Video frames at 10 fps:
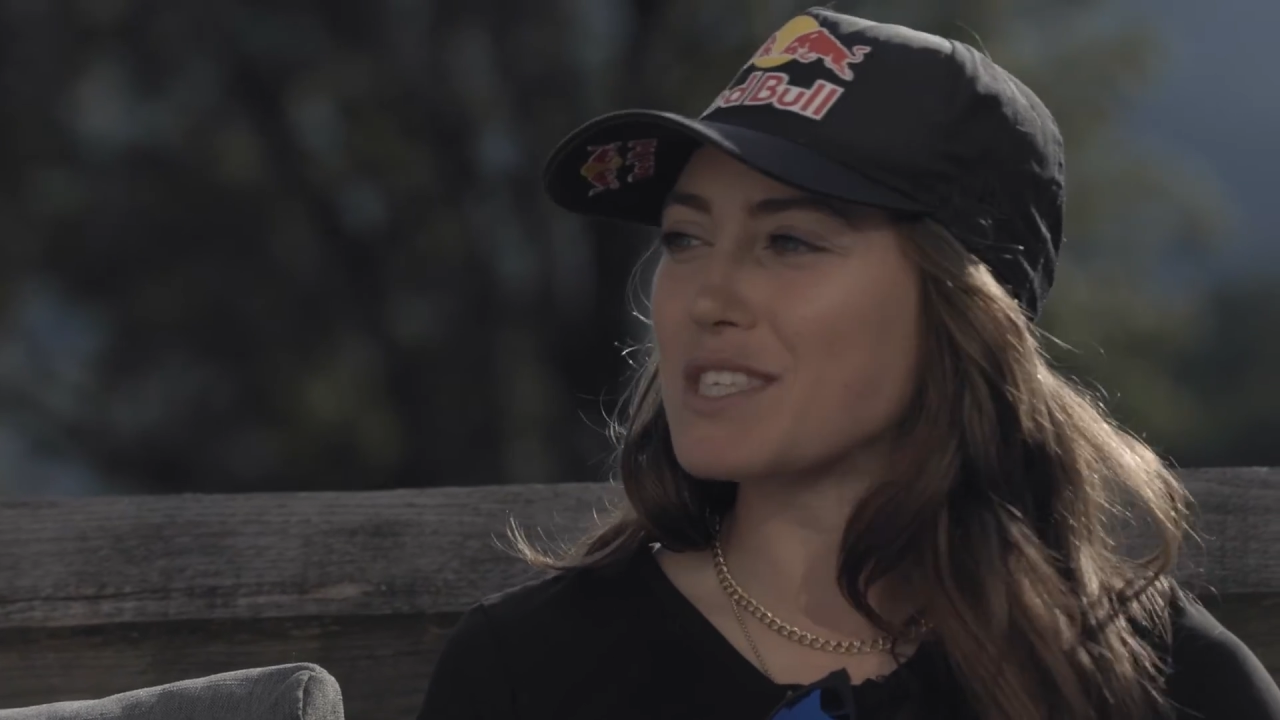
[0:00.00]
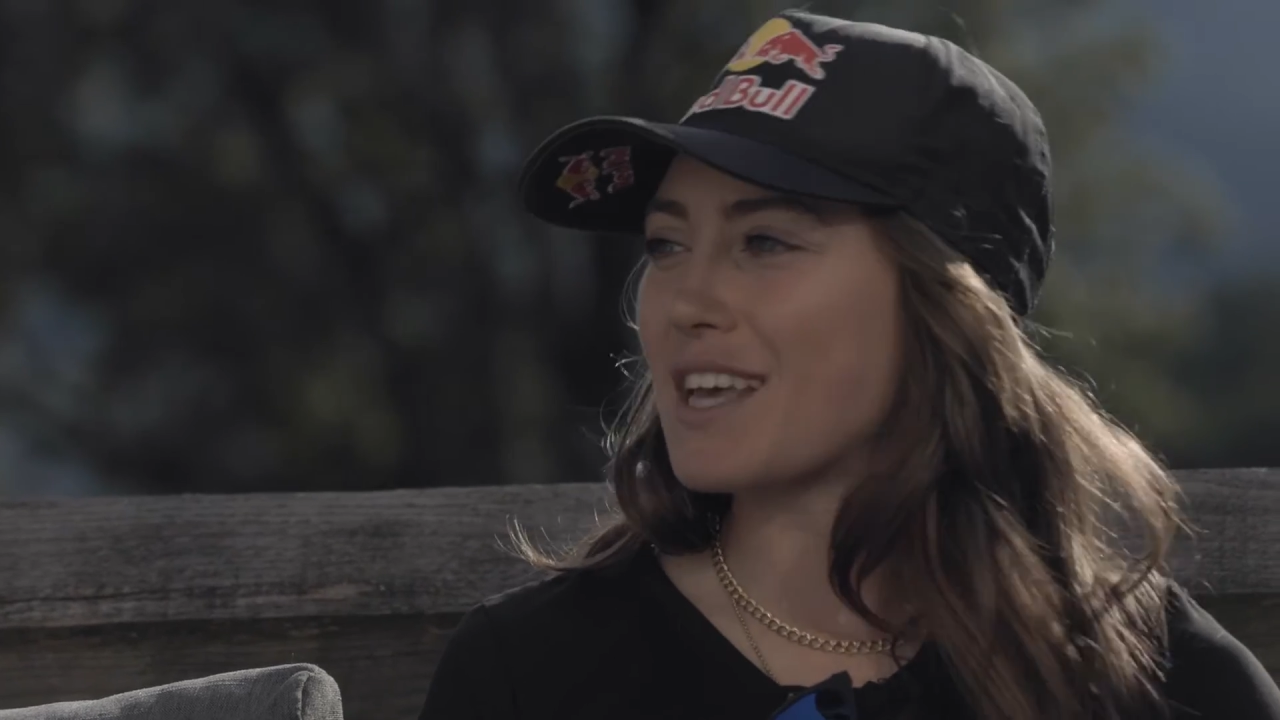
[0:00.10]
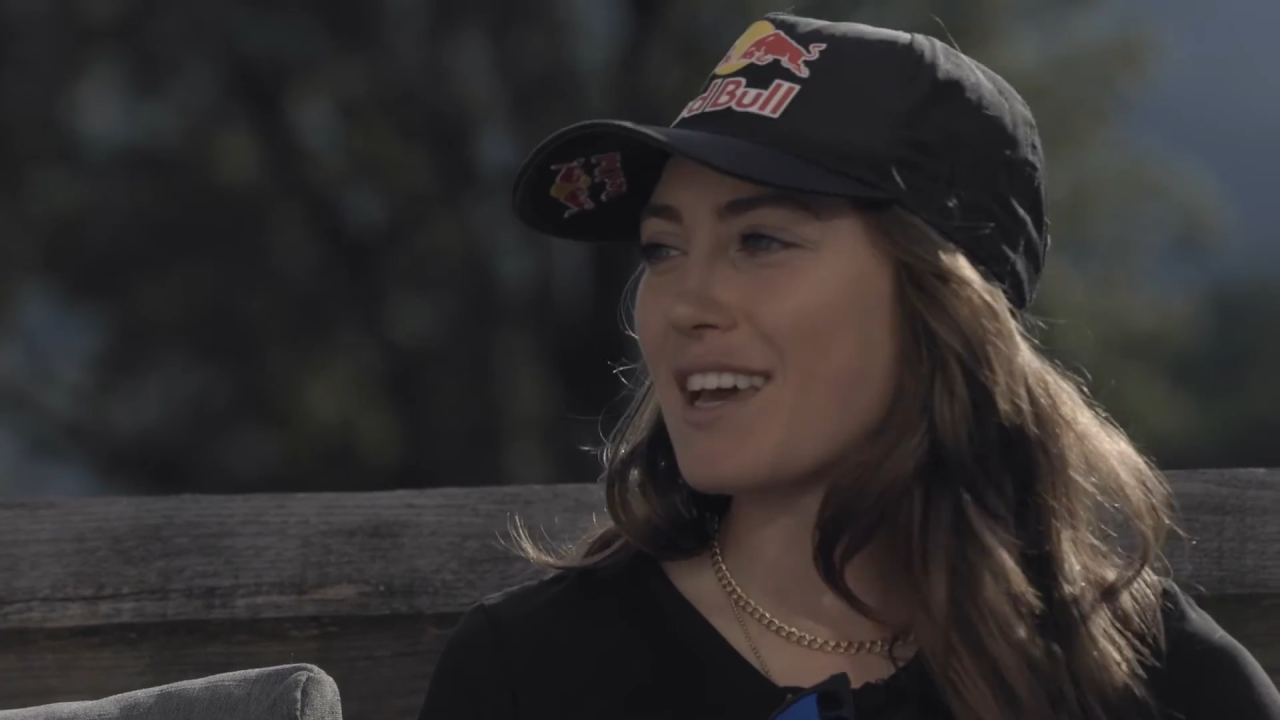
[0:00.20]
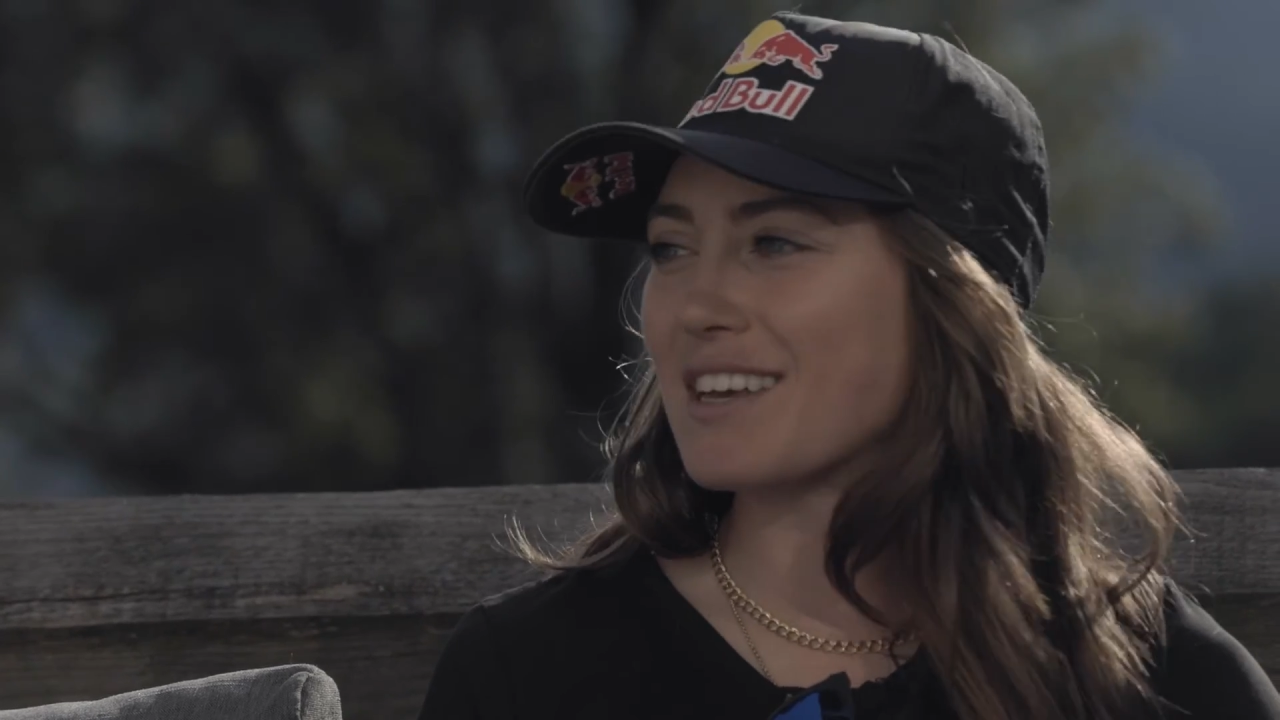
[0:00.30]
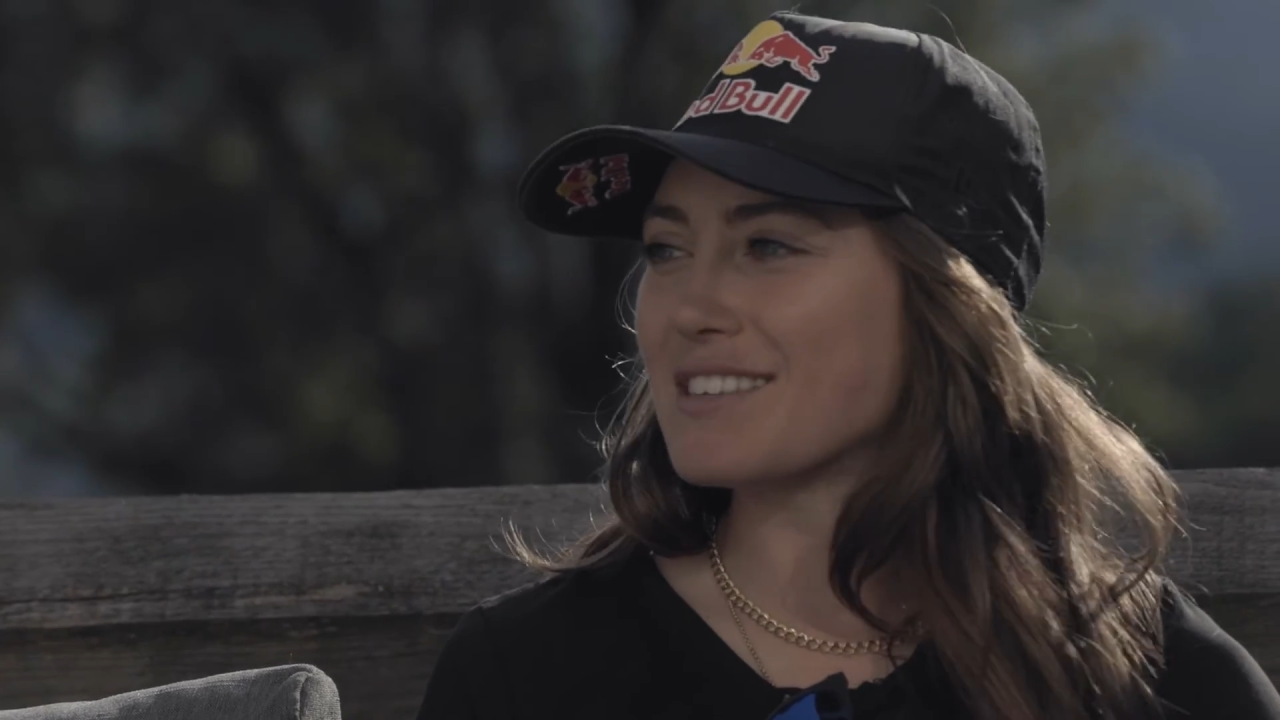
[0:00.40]

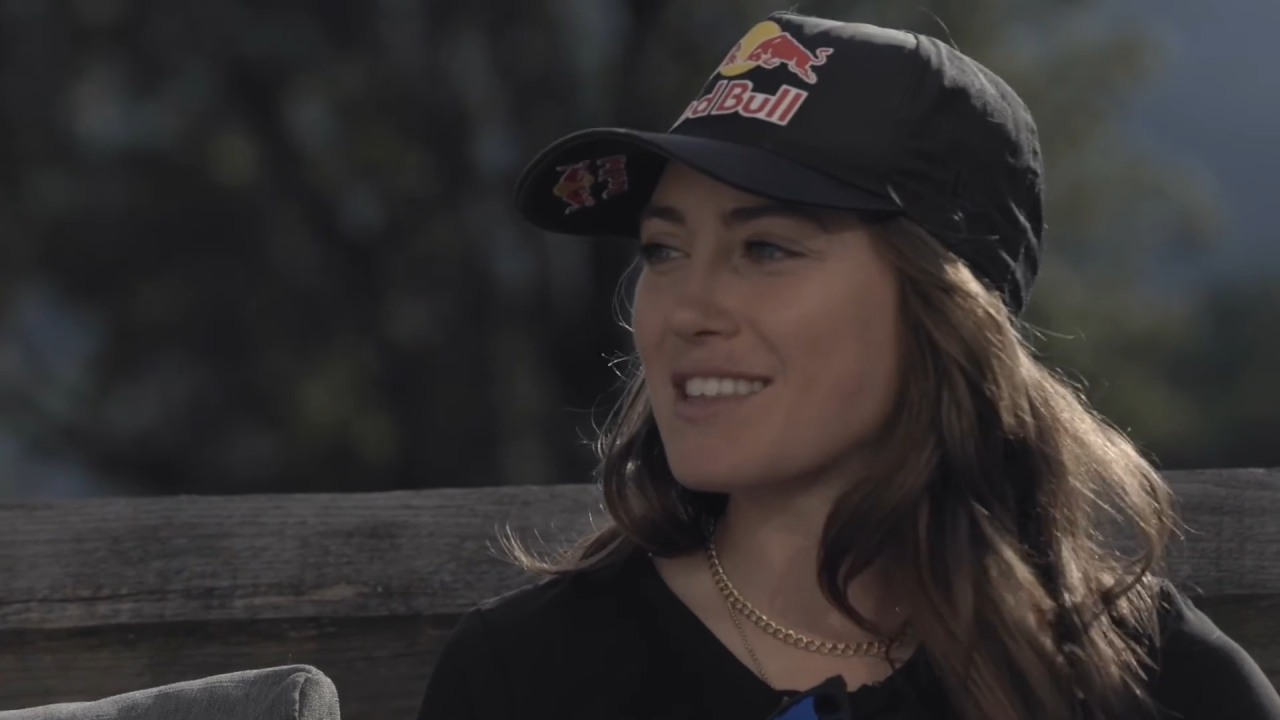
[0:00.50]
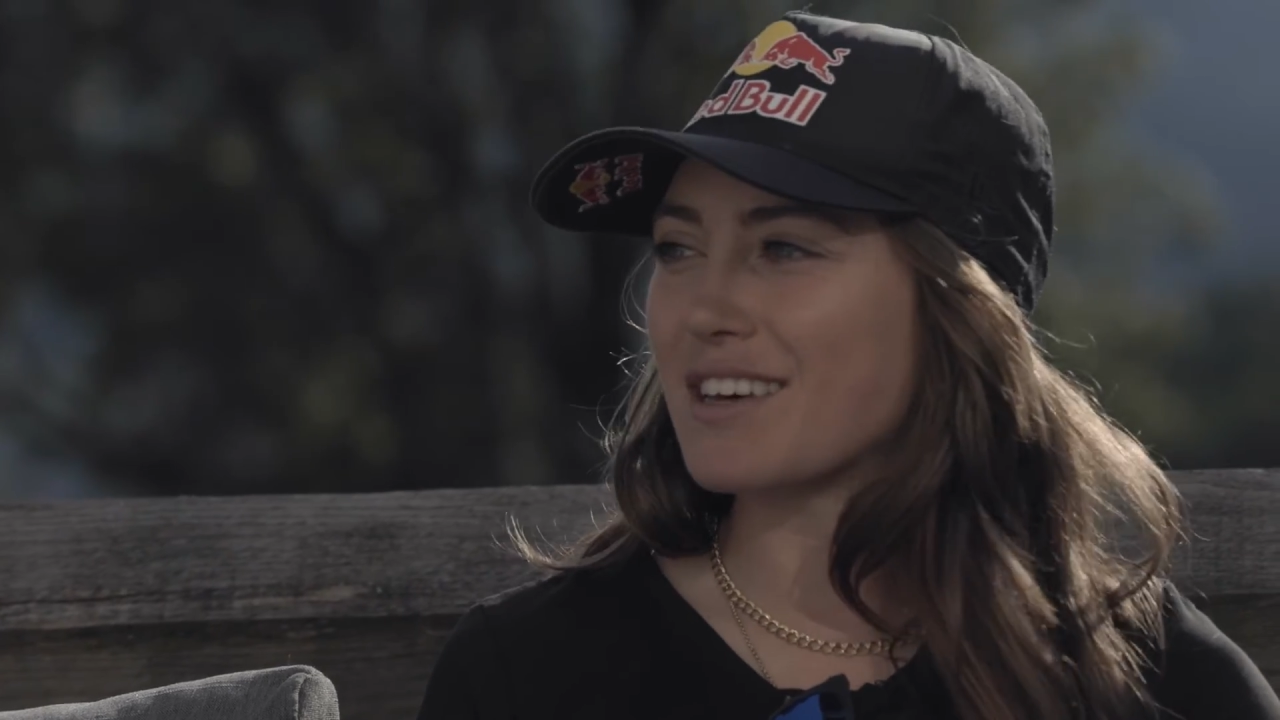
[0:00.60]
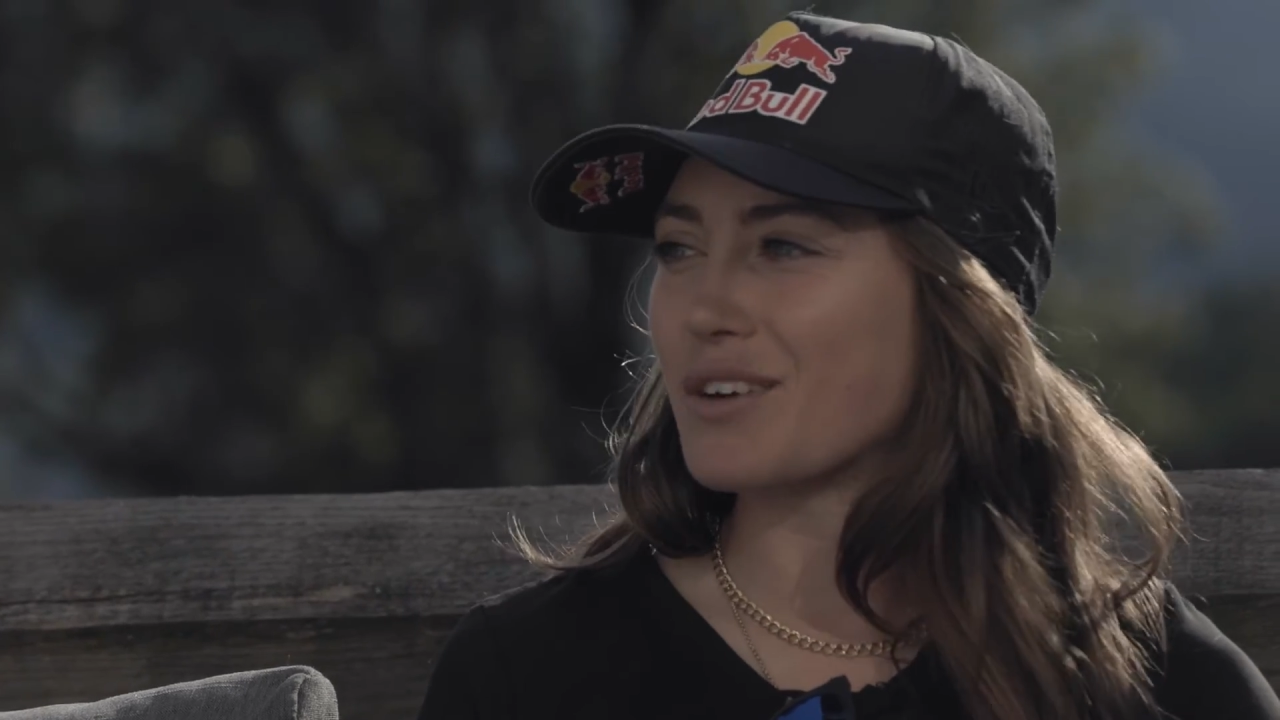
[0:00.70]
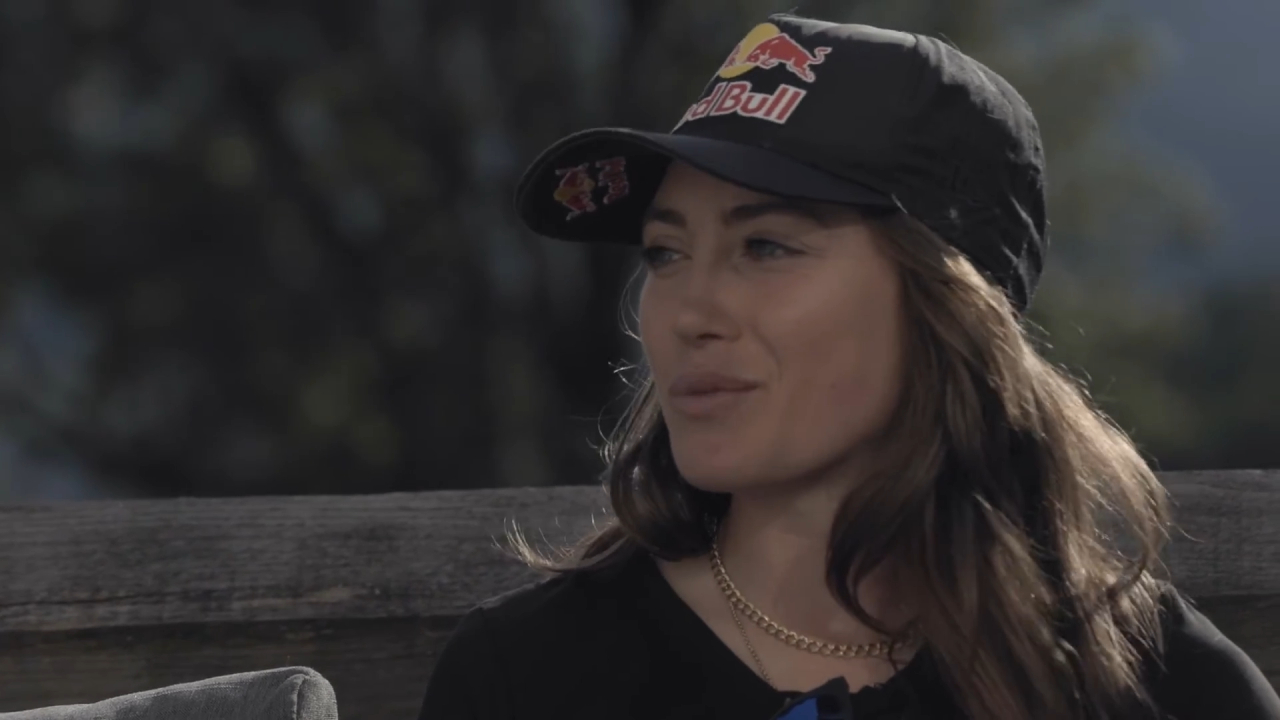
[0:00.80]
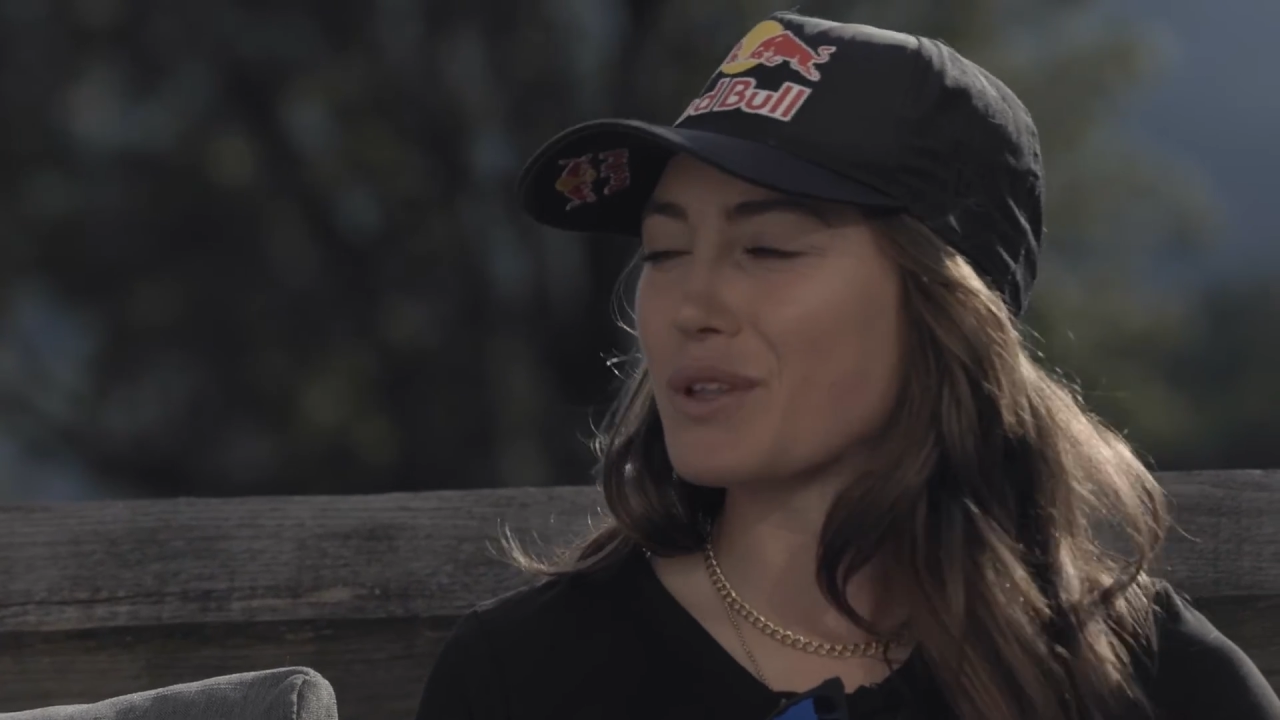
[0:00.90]
say is the